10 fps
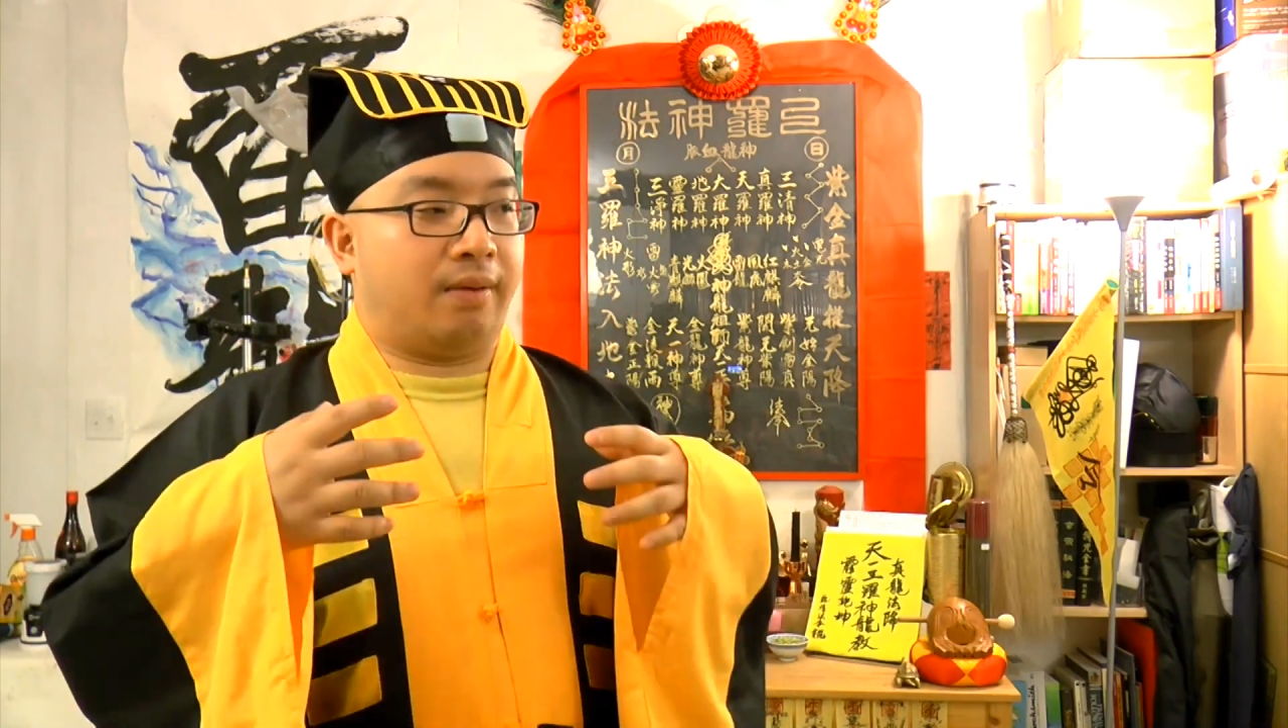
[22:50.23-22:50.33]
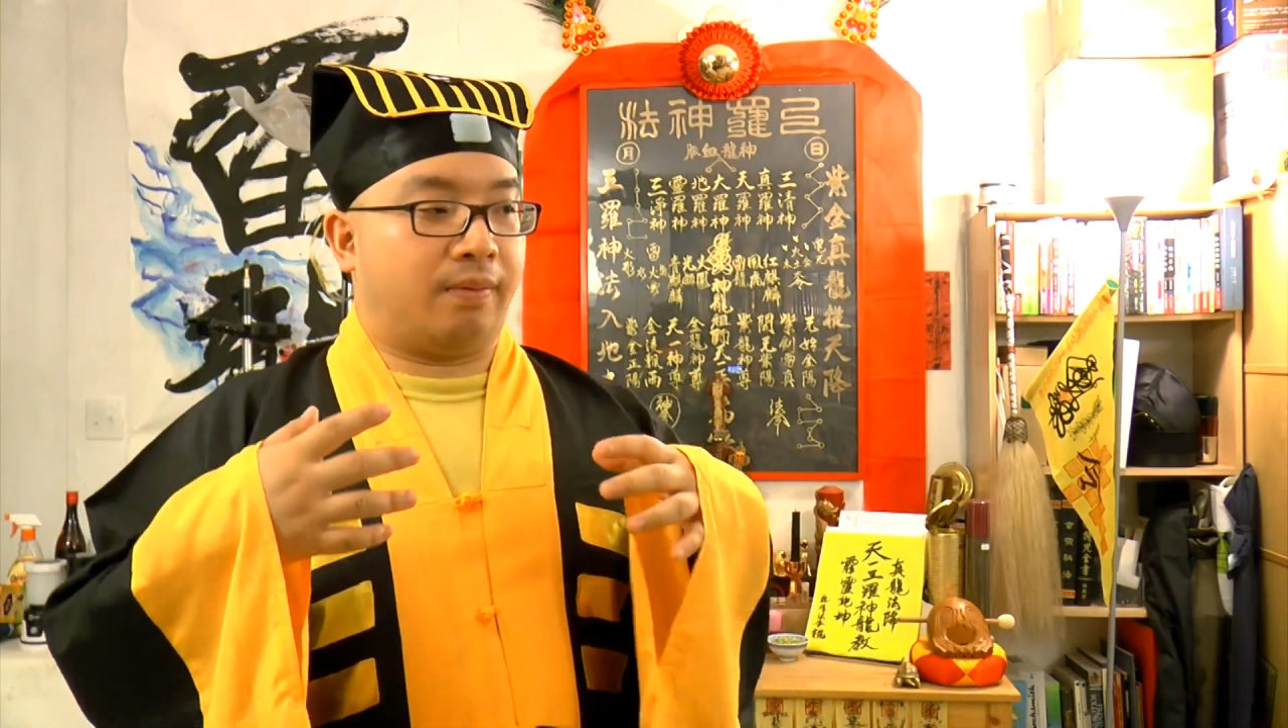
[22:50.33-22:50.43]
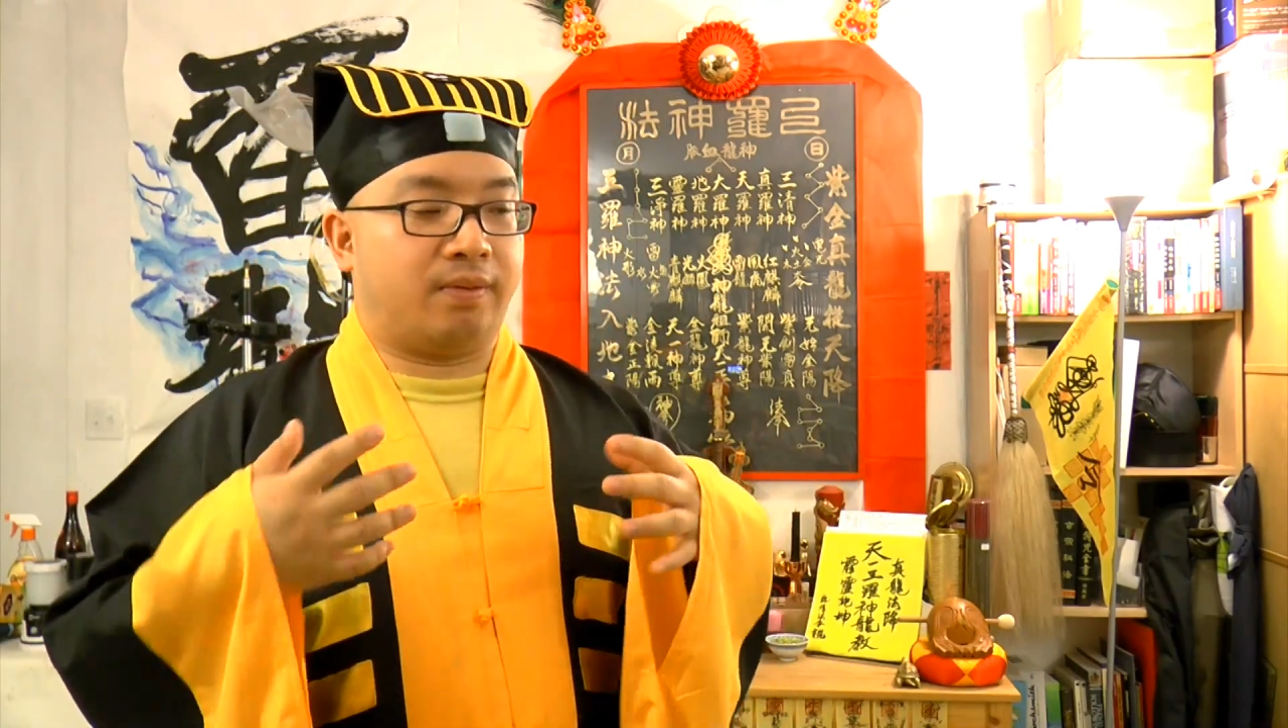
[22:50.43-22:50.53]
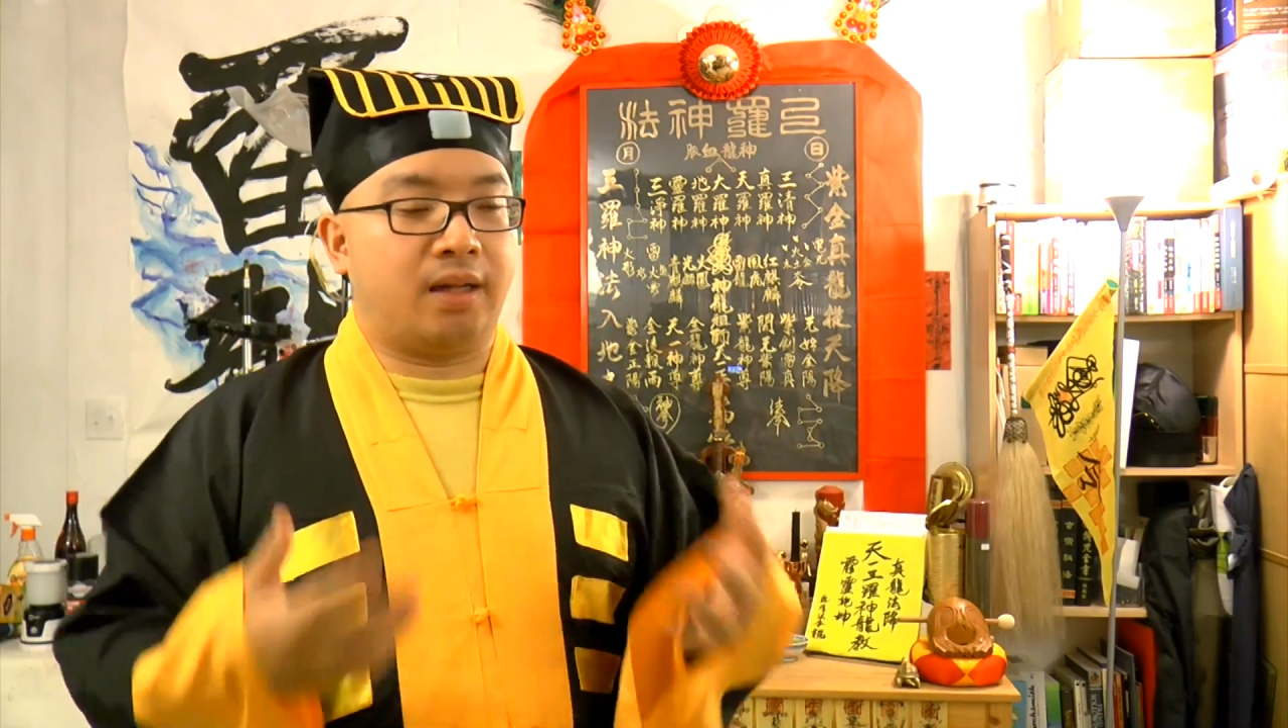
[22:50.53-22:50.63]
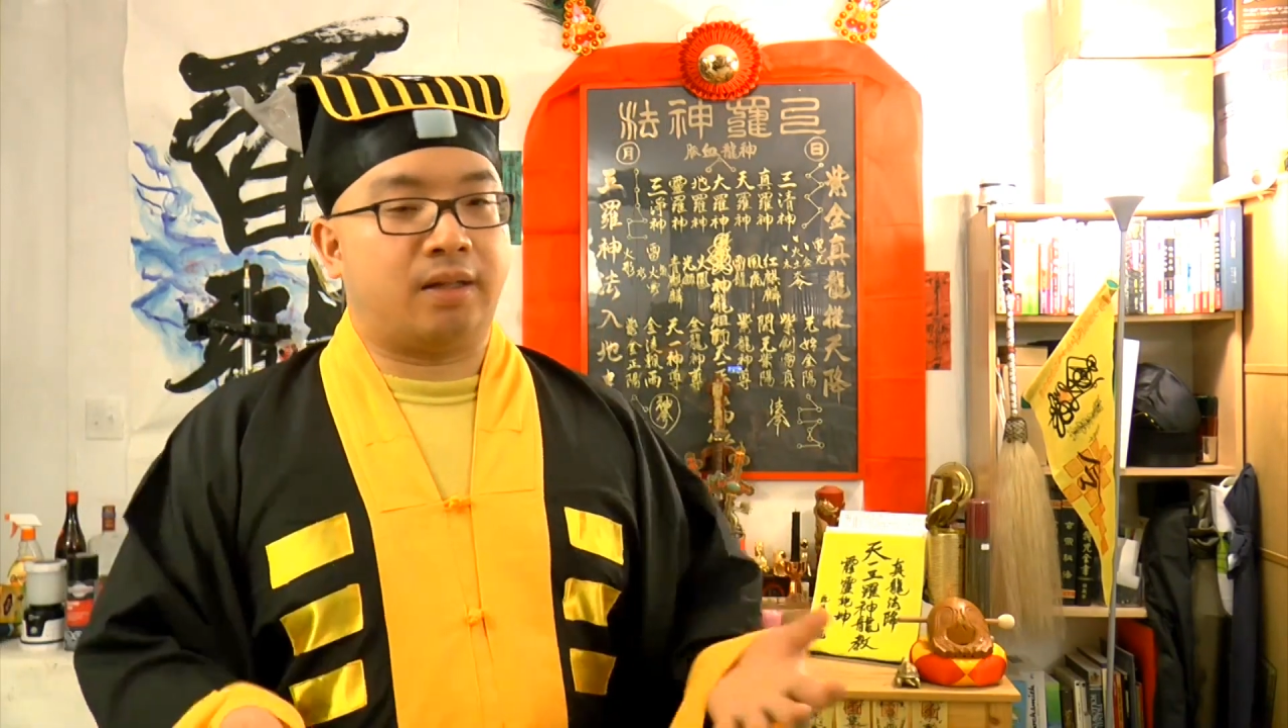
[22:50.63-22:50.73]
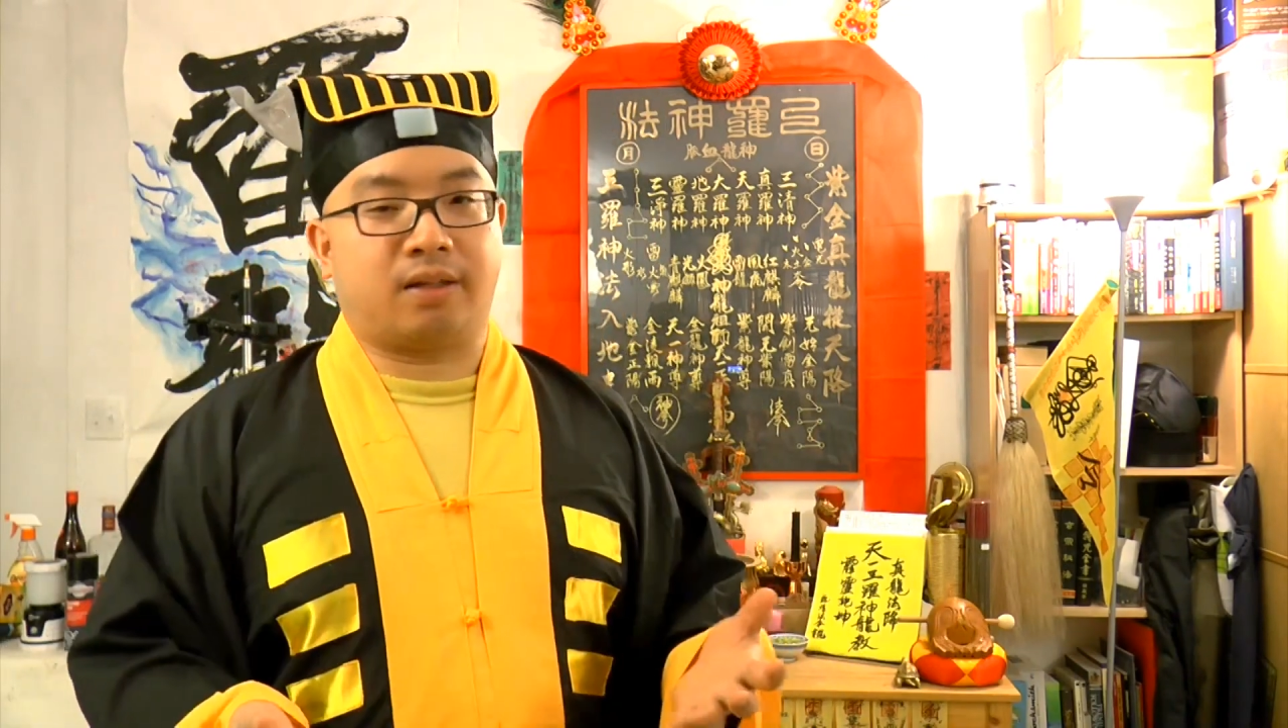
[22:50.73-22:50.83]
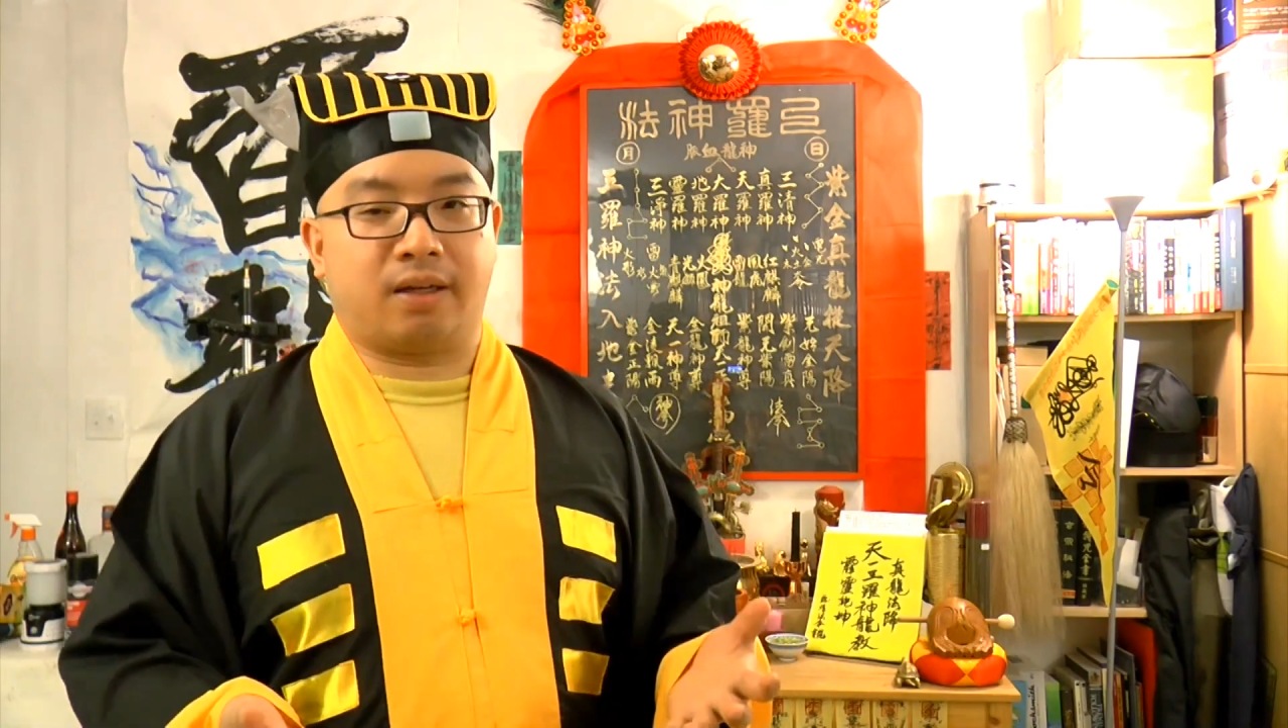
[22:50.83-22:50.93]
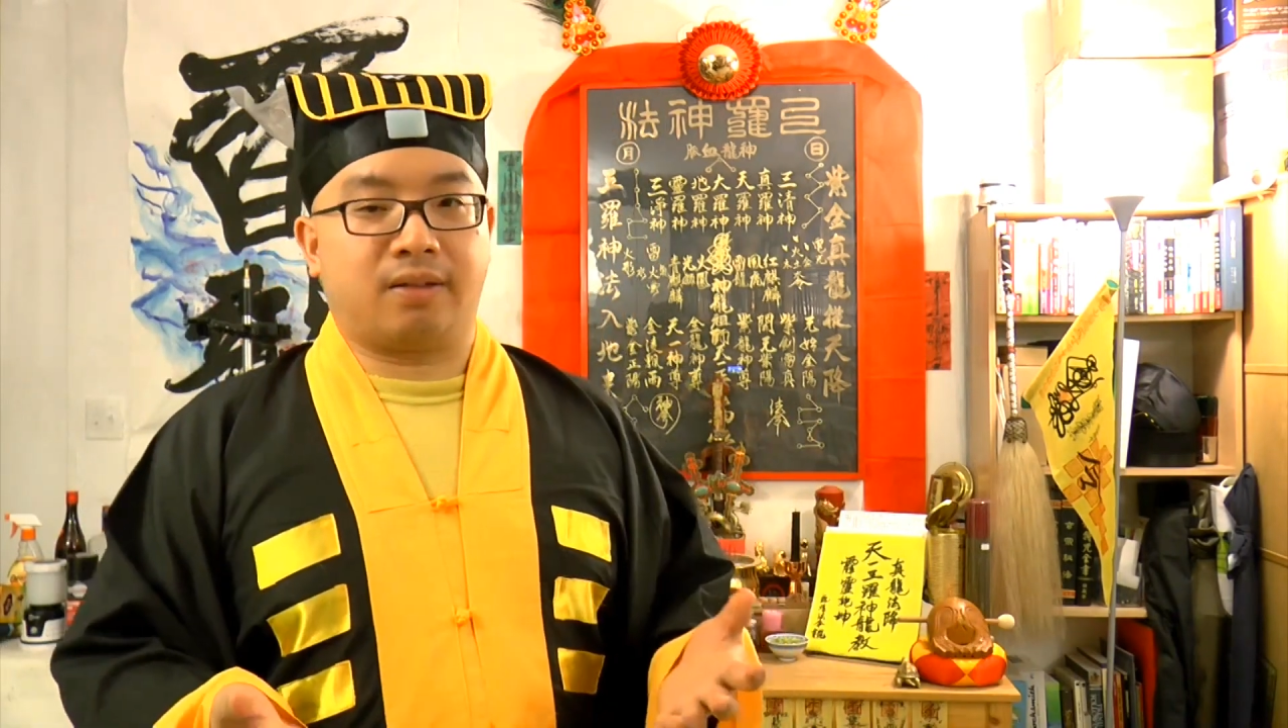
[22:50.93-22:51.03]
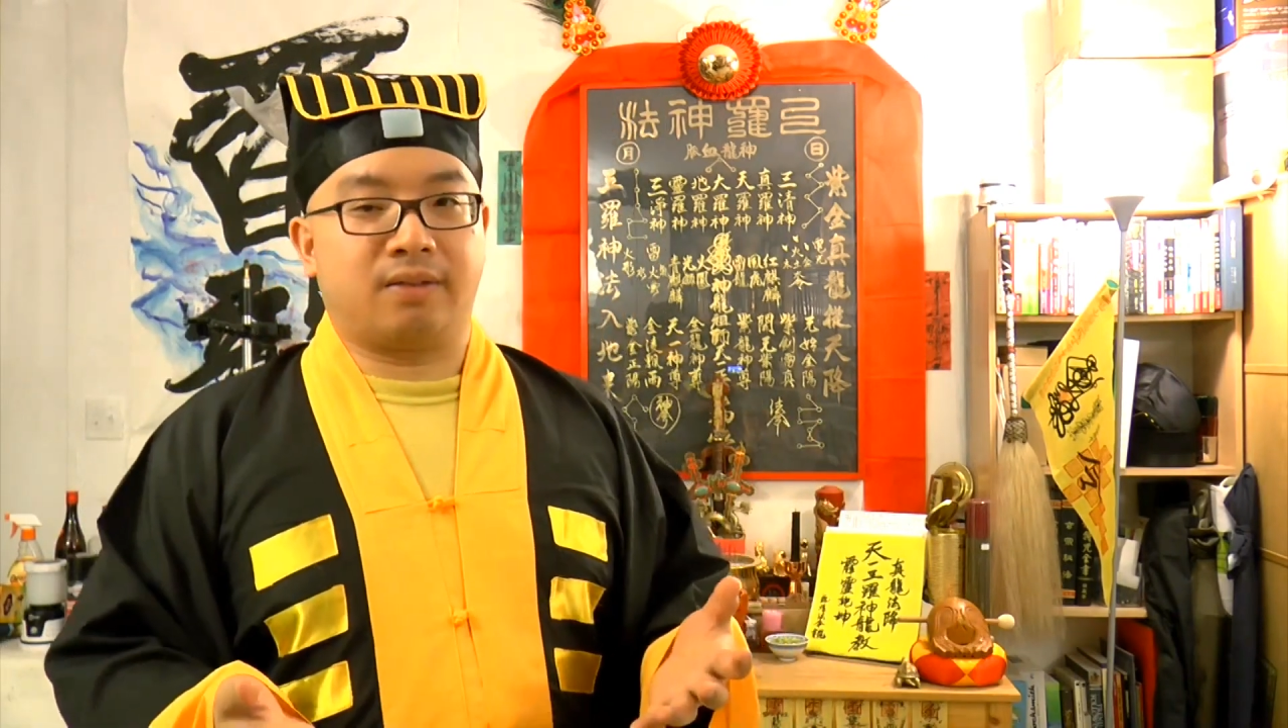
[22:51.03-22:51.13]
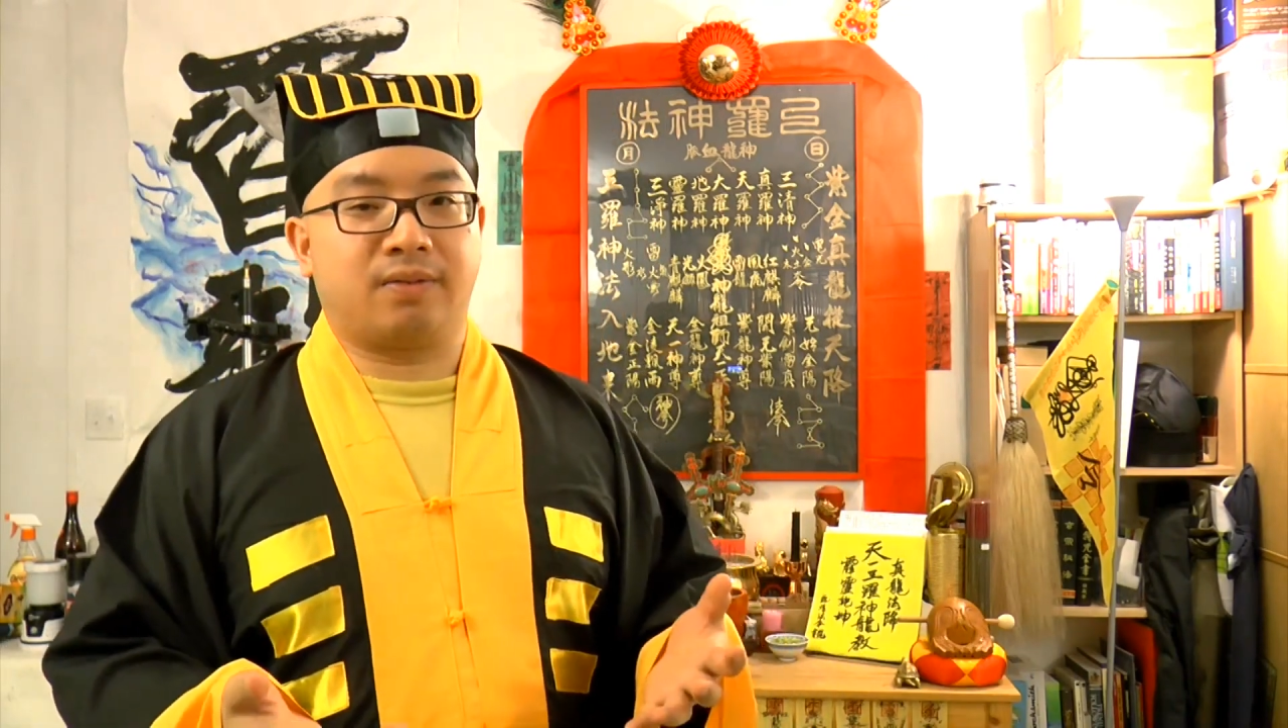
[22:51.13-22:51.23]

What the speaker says: up with nothing.